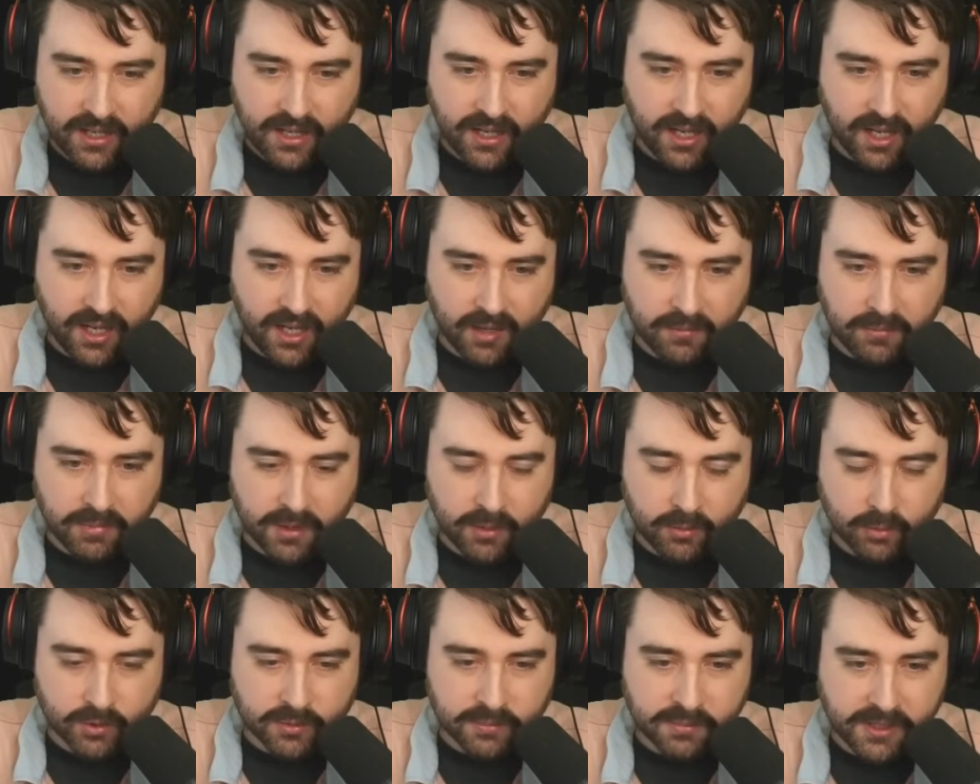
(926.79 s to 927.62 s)

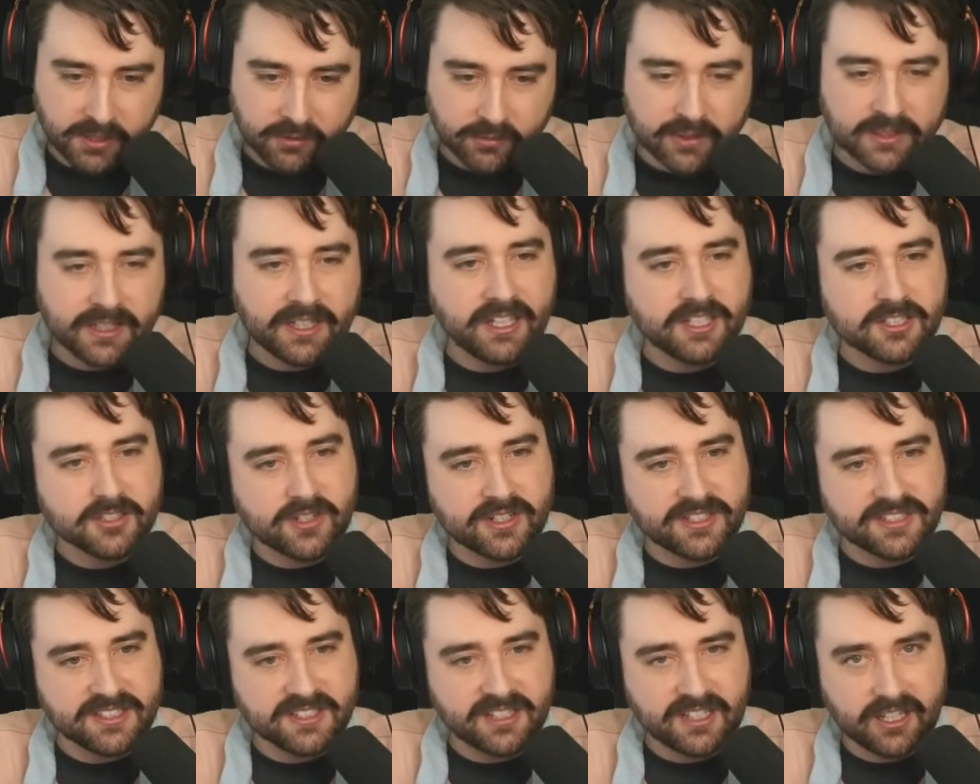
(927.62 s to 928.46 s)
But would be really
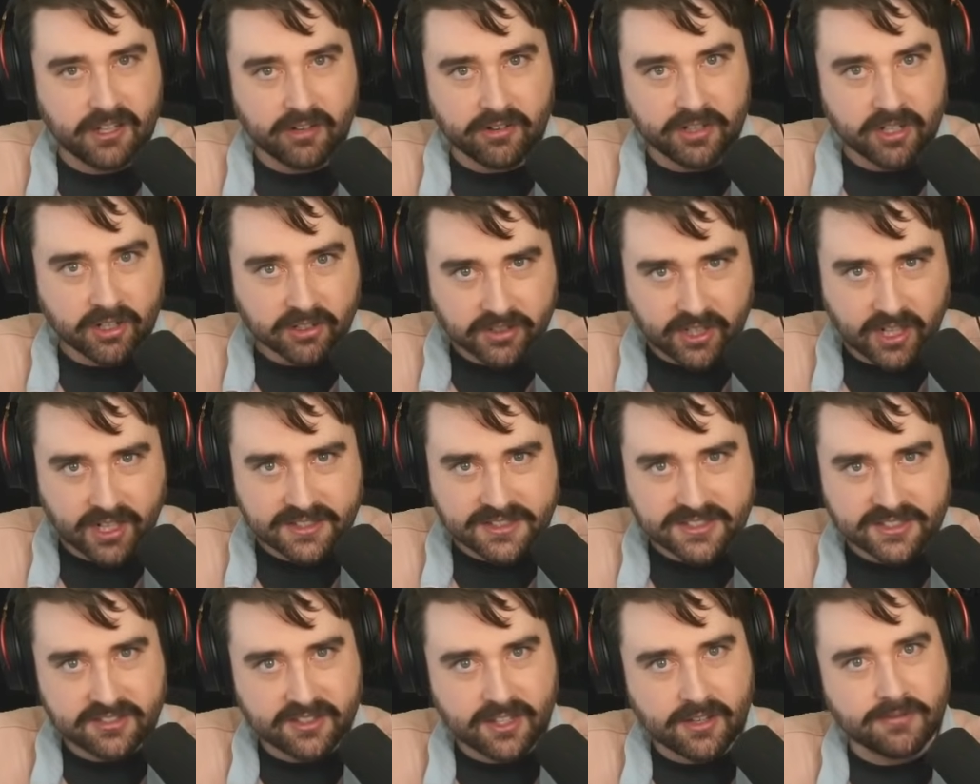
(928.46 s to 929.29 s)
interested to hear your thoughts,
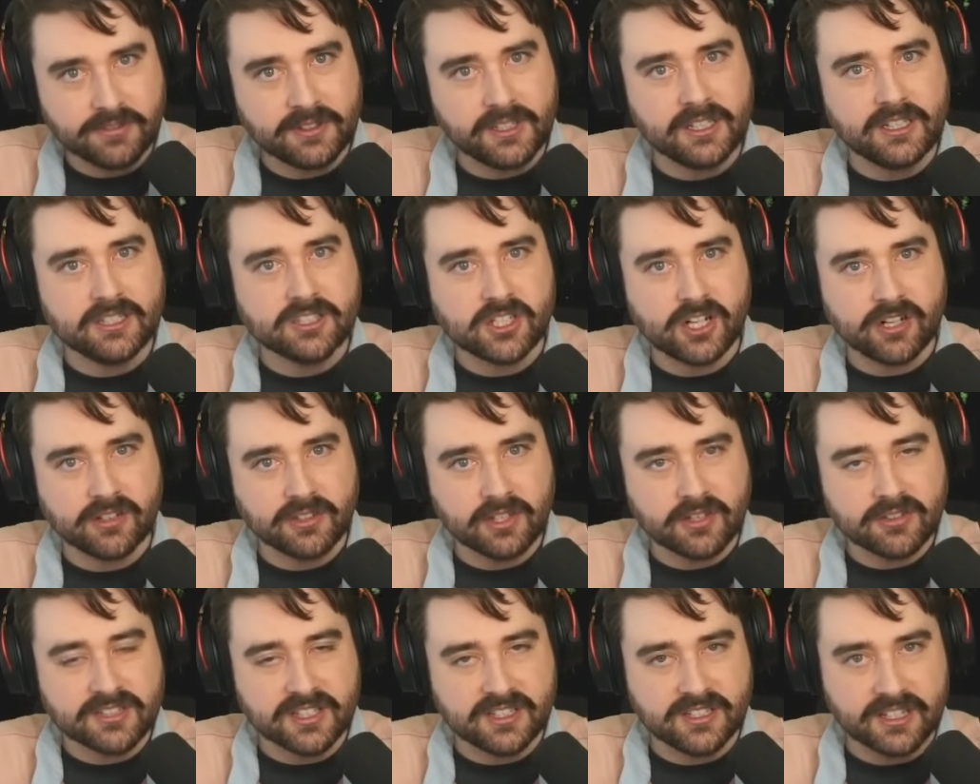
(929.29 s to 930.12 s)
so definitely share
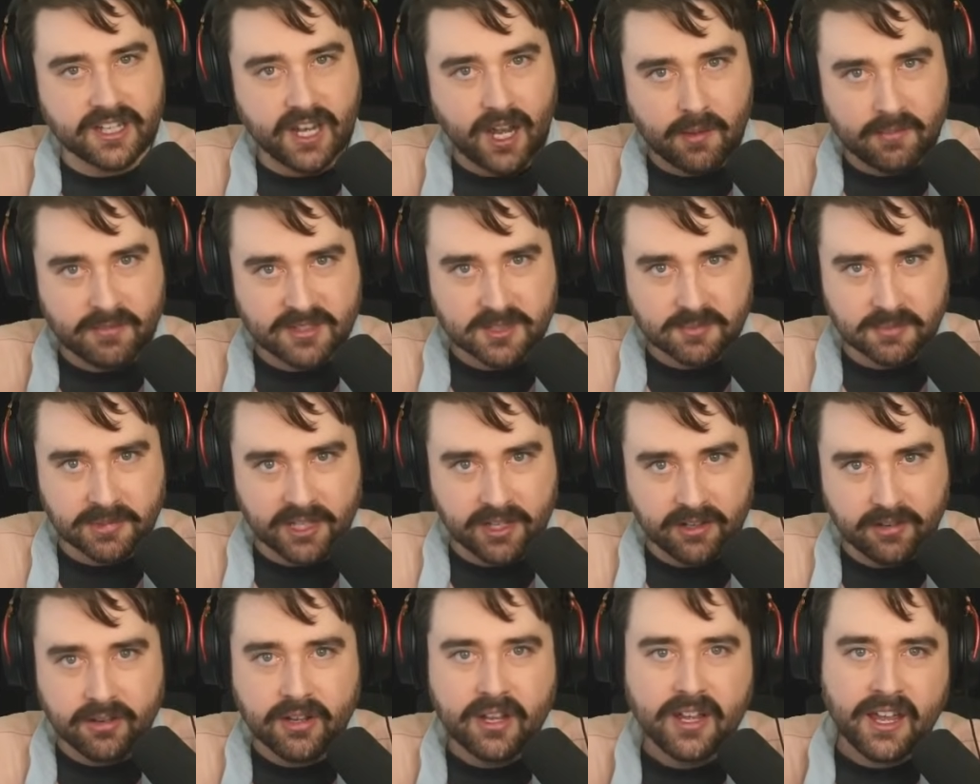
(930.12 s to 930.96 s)
those in the comments
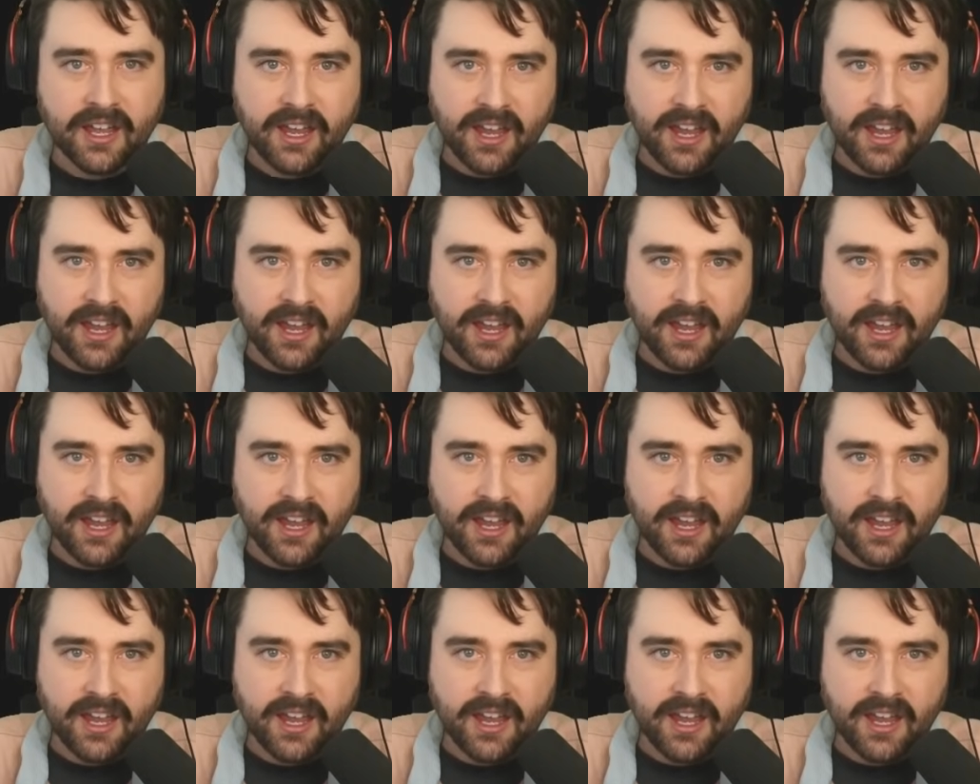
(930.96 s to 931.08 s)
below.